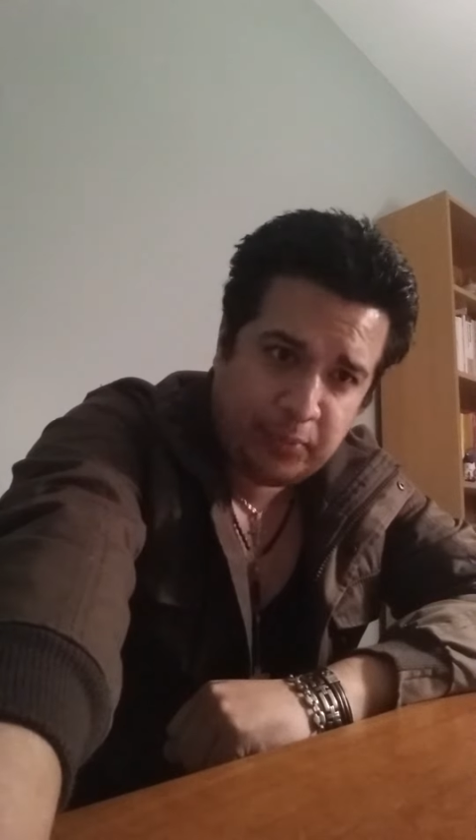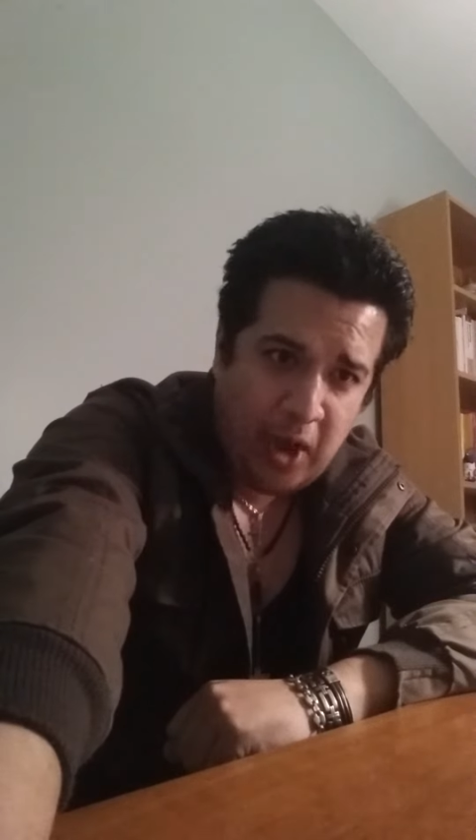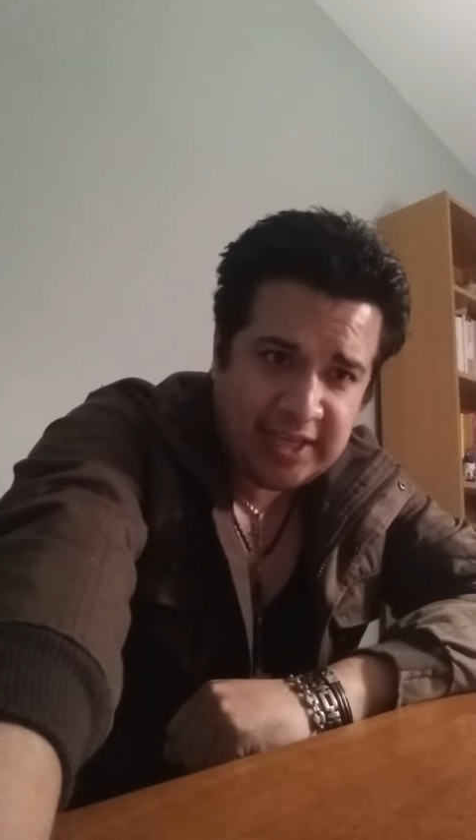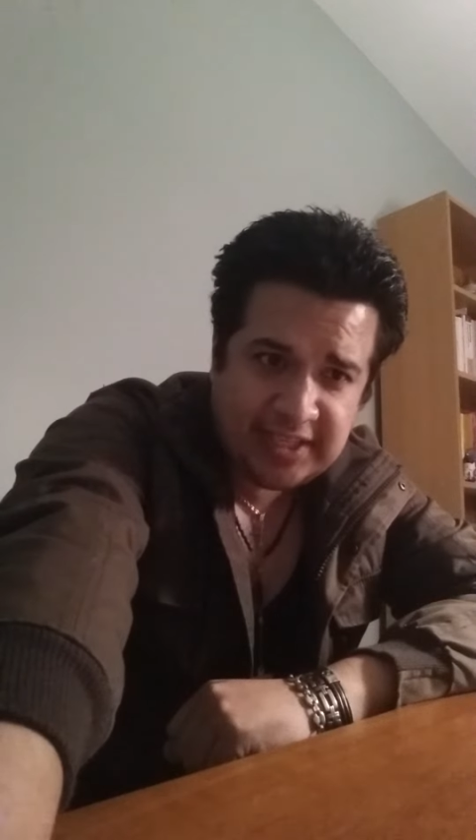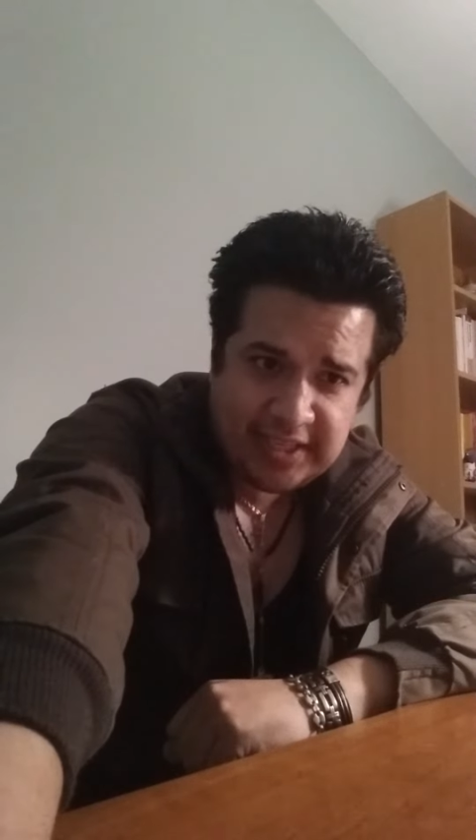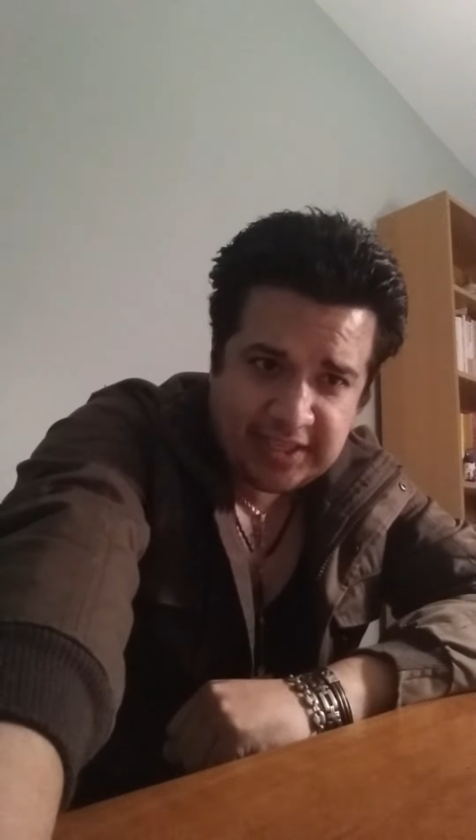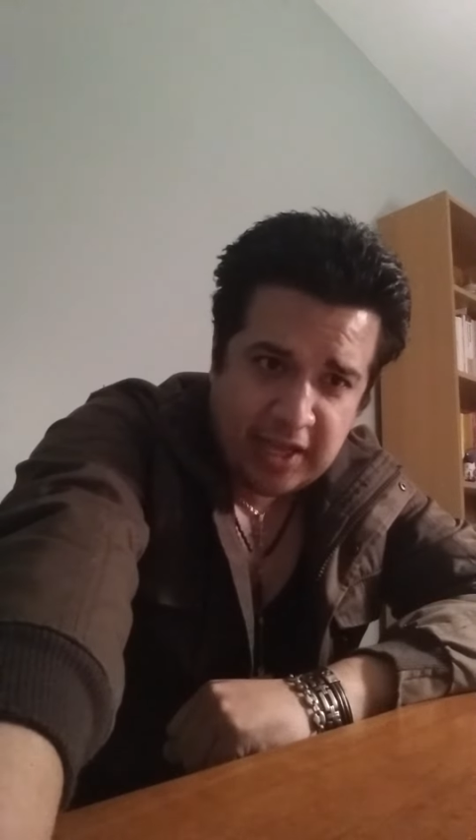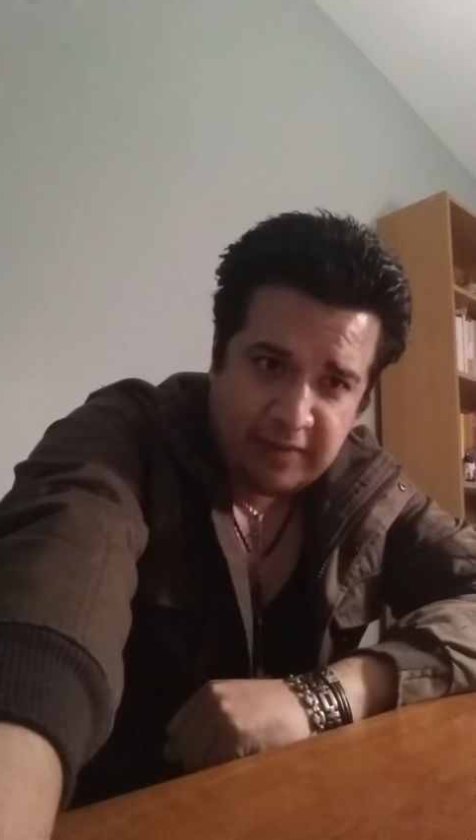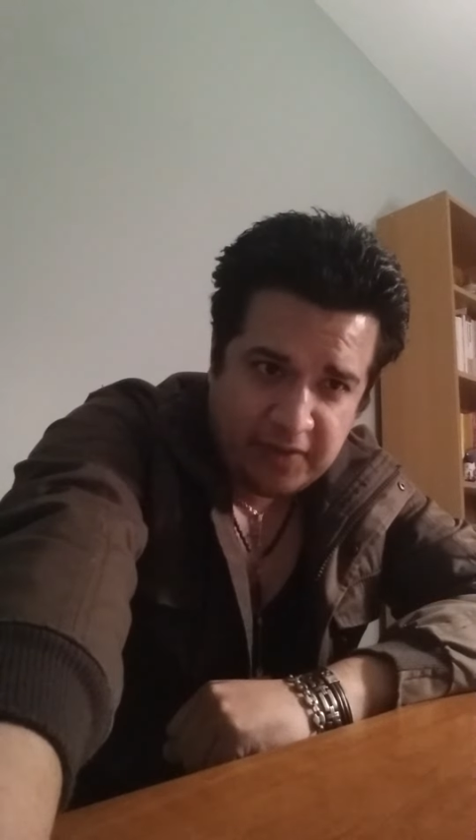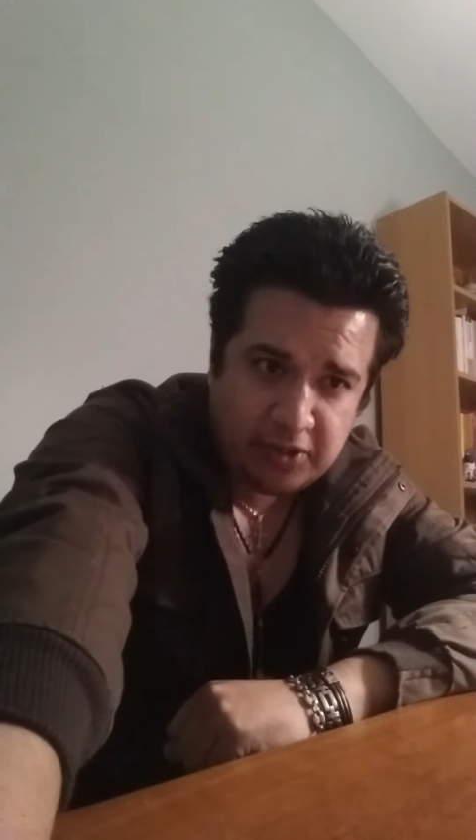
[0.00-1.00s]
process
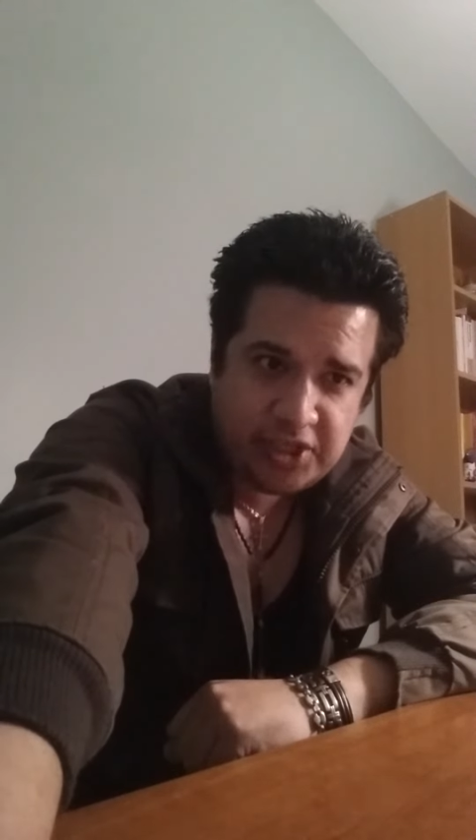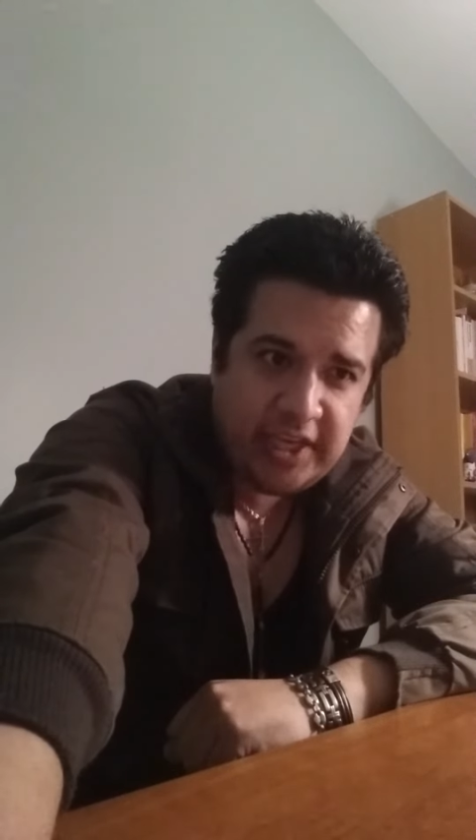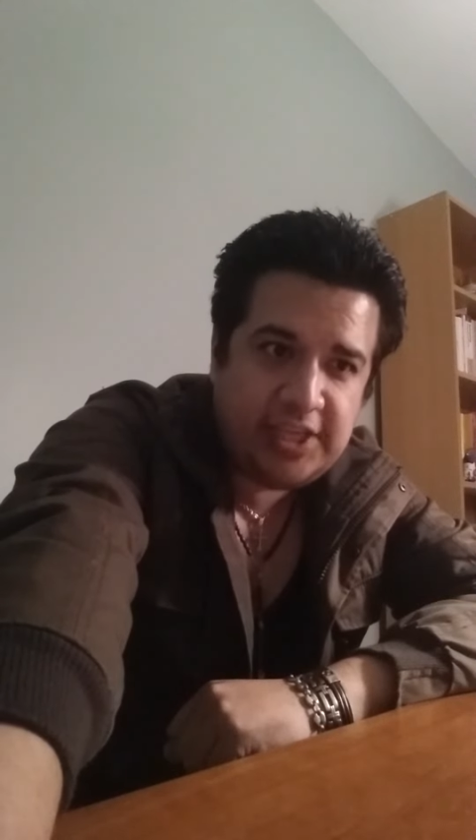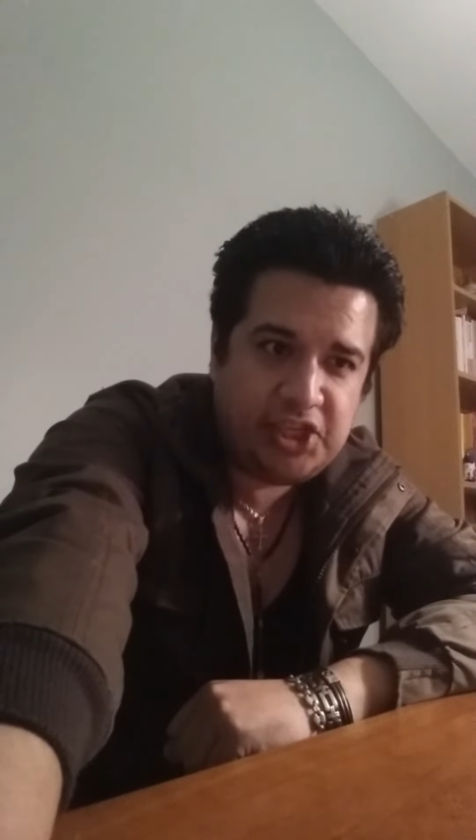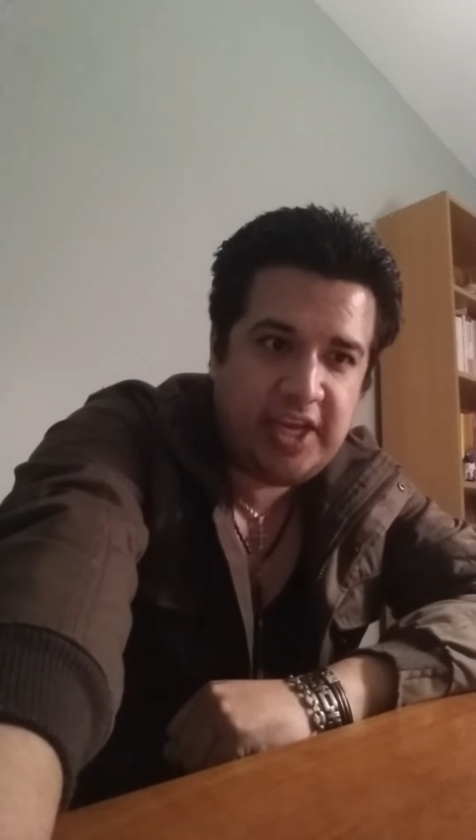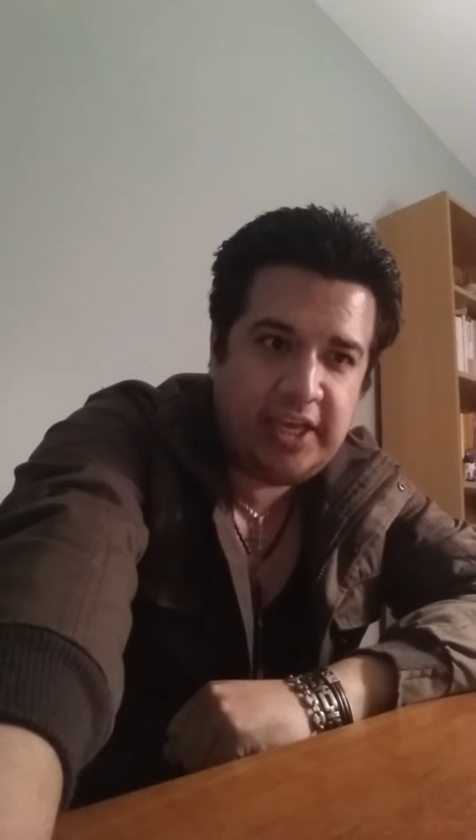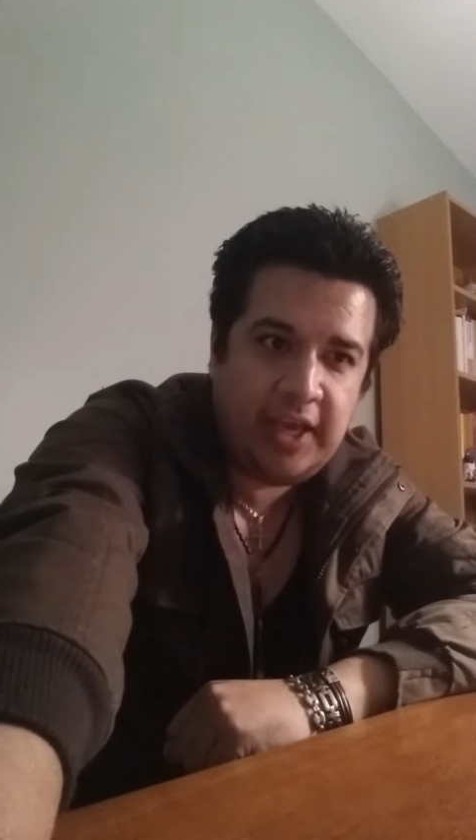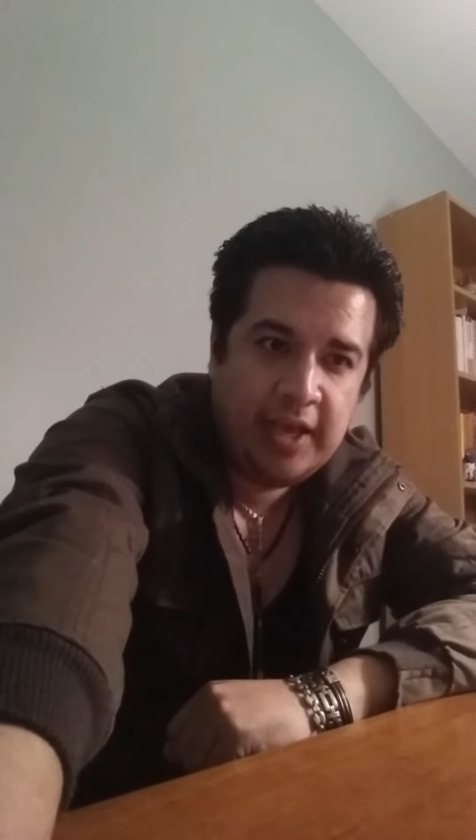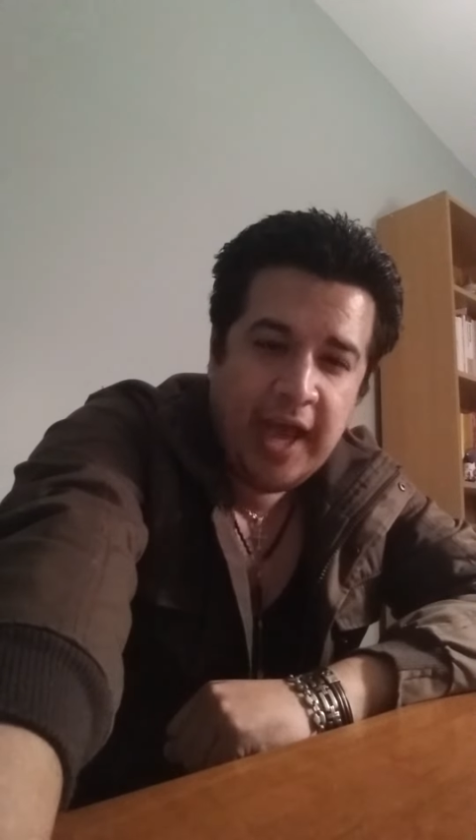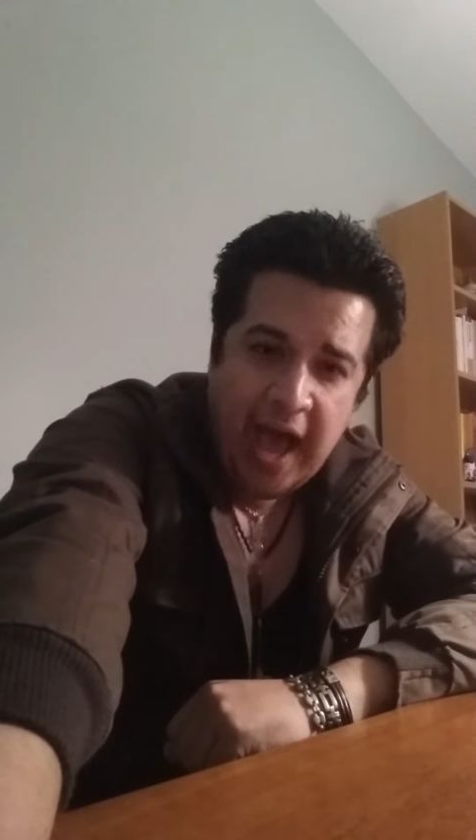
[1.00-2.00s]
of your teaching.